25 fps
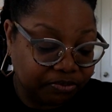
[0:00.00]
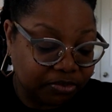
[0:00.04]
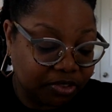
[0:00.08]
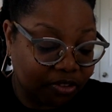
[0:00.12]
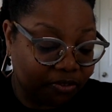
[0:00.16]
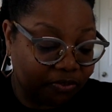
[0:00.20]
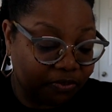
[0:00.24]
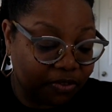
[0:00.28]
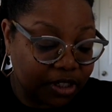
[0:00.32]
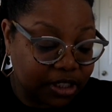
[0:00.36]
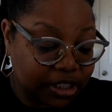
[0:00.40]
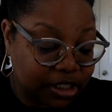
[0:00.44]

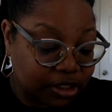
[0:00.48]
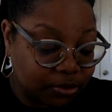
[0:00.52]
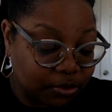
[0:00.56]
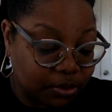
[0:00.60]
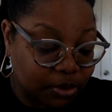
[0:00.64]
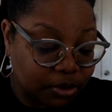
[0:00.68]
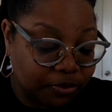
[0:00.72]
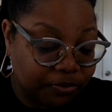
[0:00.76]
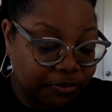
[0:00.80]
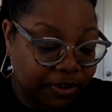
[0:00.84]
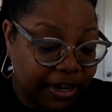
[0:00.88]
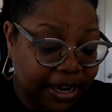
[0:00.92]

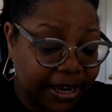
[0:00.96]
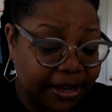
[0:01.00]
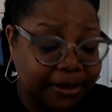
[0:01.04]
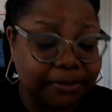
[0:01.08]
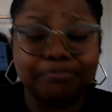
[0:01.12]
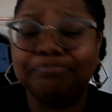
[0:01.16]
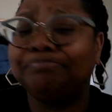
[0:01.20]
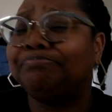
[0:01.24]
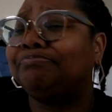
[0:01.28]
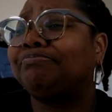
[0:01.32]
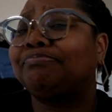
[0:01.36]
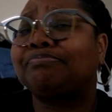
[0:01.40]
Visceral
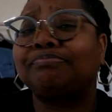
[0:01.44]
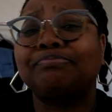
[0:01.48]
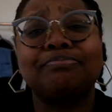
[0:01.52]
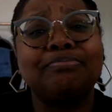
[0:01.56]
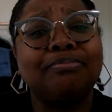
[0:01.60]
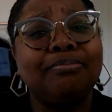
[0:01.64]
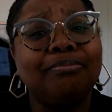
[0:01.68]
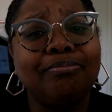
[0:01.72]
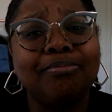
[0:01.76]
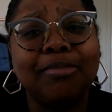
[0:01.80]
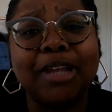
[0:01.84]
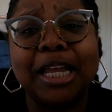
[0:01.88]
fat.
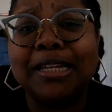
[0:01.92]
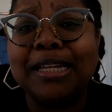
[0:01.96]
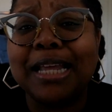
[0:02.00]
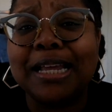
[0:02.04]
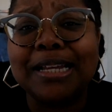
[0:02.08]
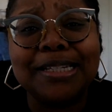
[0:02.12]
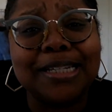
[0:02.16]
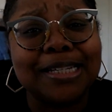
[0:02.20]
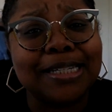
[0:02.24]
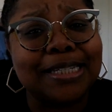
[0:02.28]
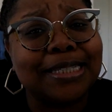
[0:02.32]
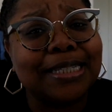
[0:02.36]

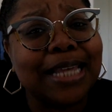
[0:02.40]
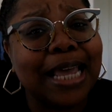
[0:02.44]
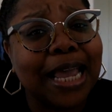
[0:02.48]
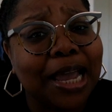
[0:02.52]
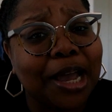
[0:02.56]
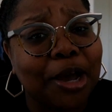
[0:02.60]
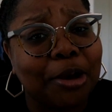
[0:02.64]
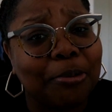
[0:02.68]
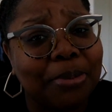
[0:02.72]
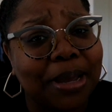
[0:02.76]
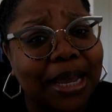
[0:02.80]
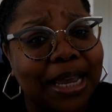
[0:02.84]
That just
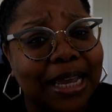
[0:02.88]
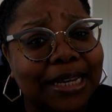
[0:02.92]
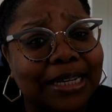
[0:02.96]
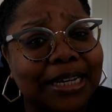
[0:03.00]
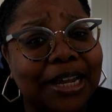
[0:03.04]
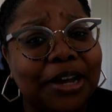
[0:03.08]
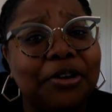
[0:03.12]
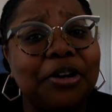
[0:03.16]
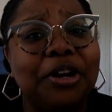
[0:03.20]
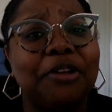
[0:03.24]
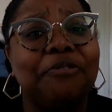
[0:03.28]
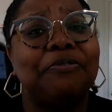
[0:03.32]
sounds bad,
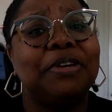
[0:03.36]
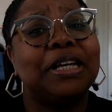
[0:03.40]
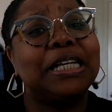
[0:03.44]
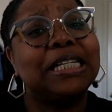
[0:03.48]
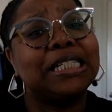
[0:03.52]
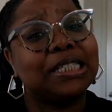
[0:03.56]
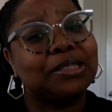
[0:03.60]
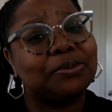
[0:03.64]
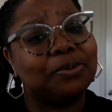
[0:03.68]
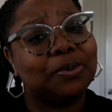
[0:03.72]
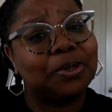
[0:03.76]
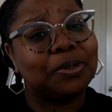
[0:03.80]
don't it?
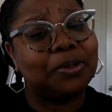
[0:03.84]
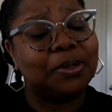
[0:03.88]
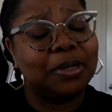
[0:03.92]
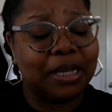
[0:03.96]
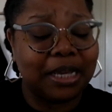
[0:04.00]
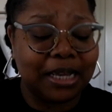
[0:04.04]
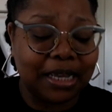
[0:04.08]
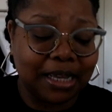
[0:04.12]
Visceral?